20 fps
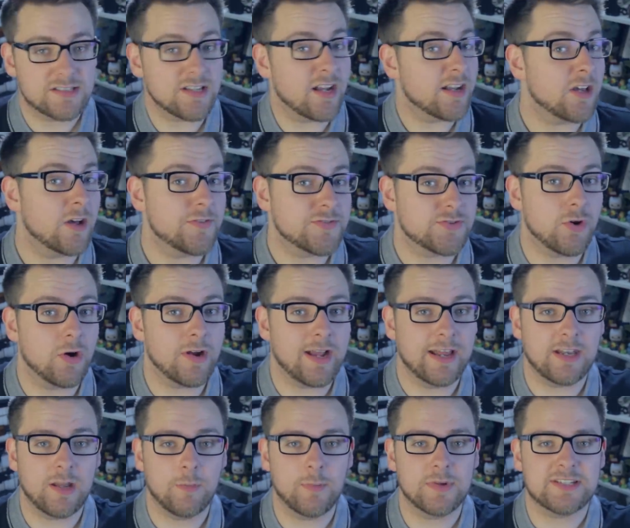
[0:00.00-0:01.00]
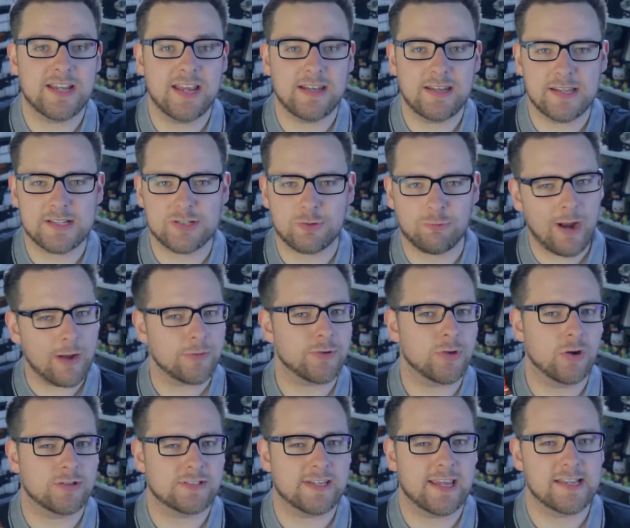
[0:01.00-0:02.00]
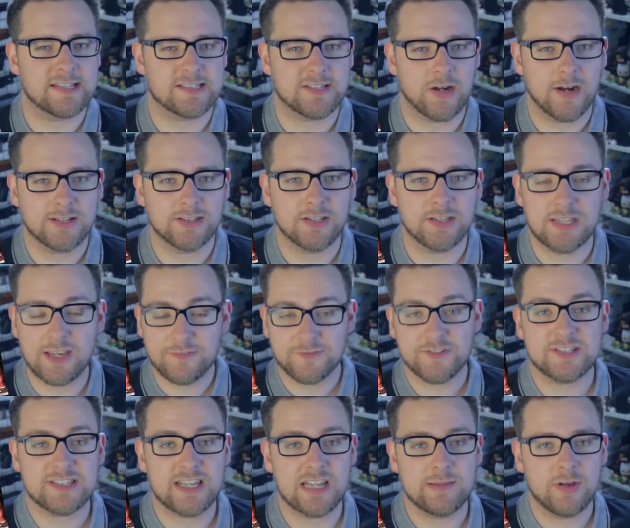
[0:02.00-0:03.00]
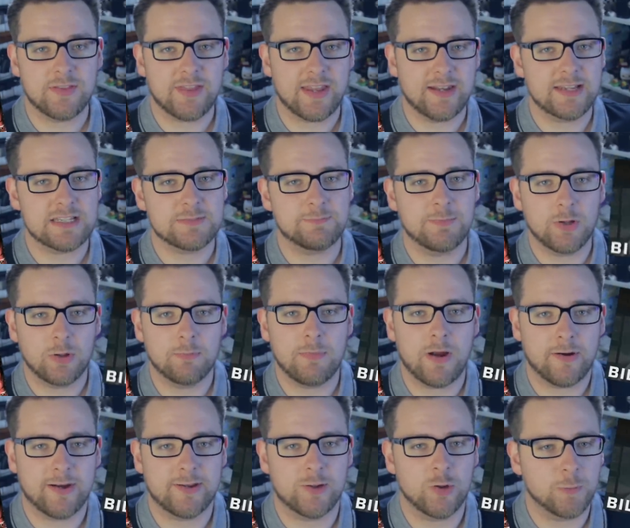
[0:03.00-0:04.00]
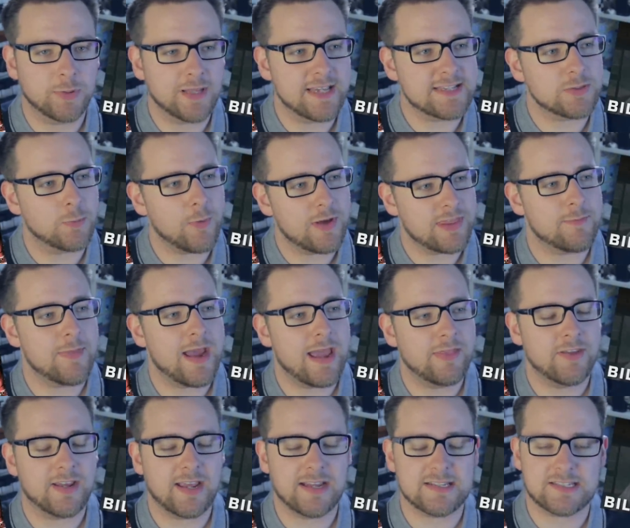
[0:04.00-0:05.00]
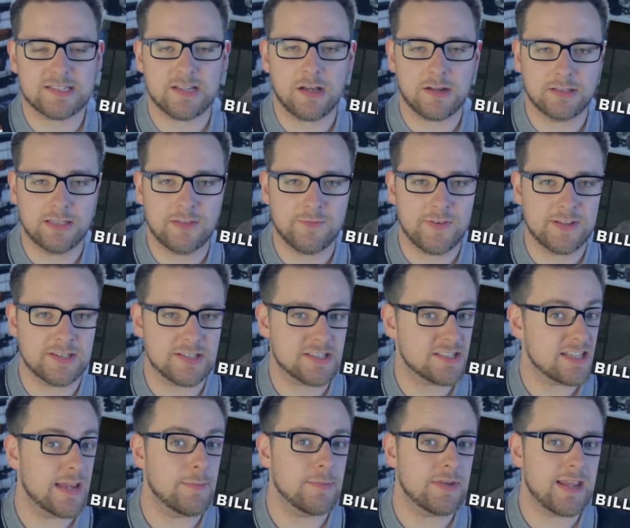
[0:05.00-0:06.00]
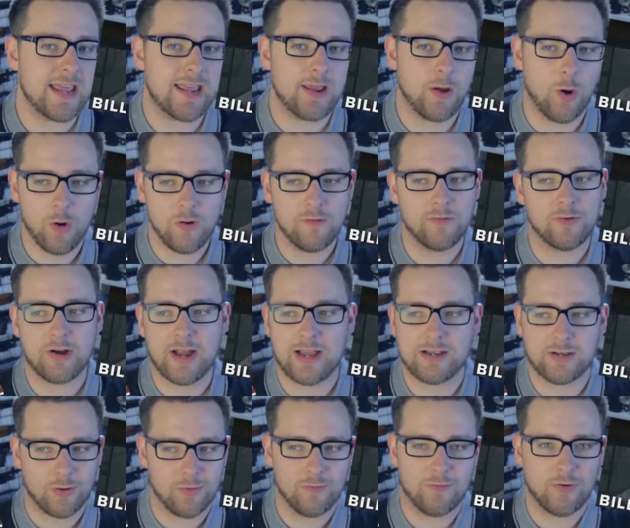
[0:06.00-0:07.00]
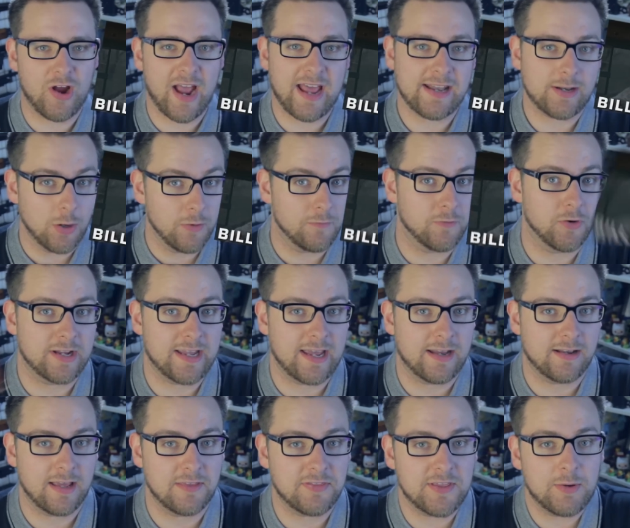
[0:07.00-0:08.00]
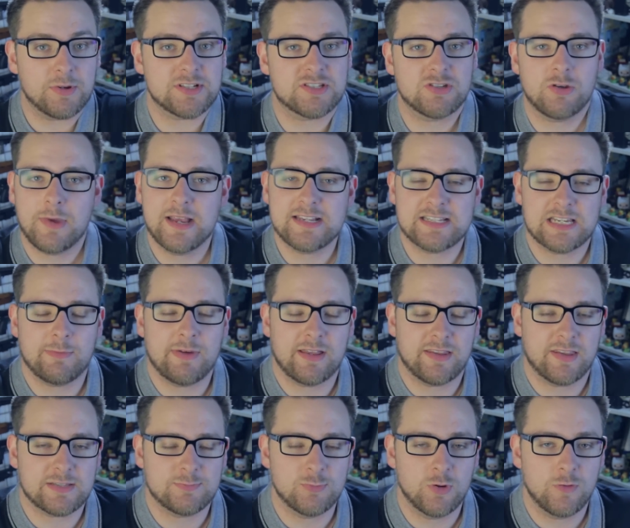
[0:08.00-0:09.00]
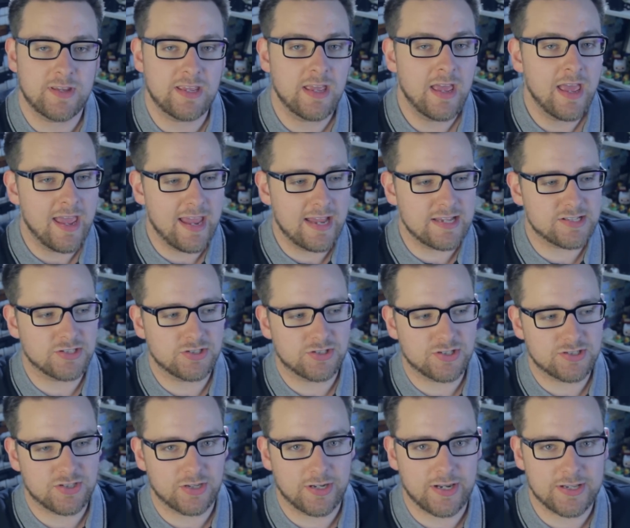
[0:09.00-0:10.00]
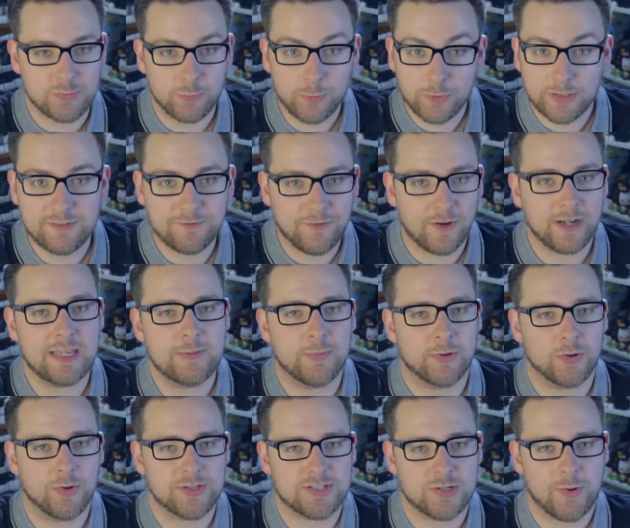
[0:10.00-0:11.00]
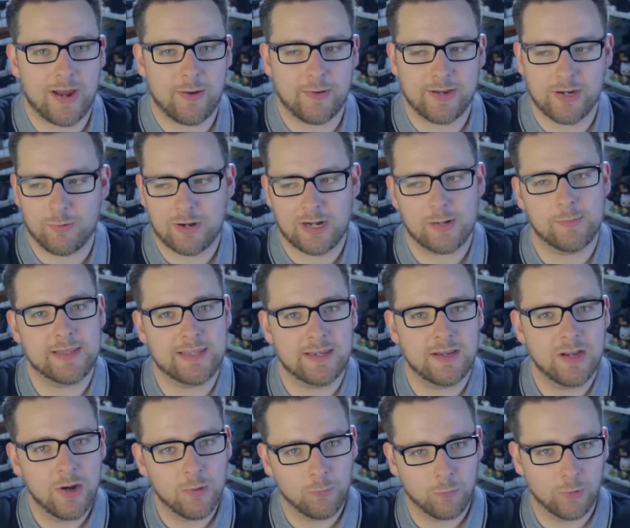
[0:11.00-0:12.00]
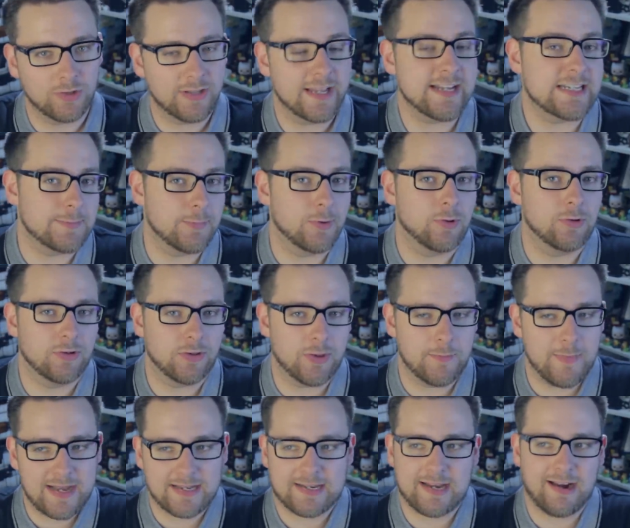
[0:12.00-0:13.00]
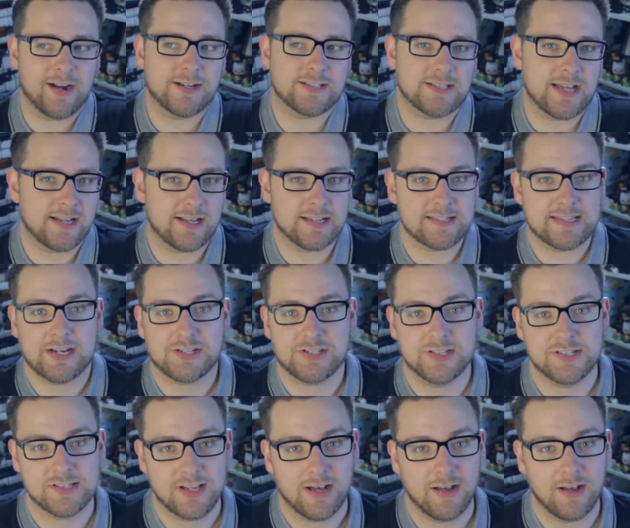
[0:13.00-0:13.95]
Starting off strong at number 10 is Groundhog Day, starring the gift to cinema that is Bill Murray, who plays a weatherman that gets stuck living the same day over and over and over again. I think what's so amazing about this movie isn't just that it's really funny, but also how incredibly relatable the main character and his actions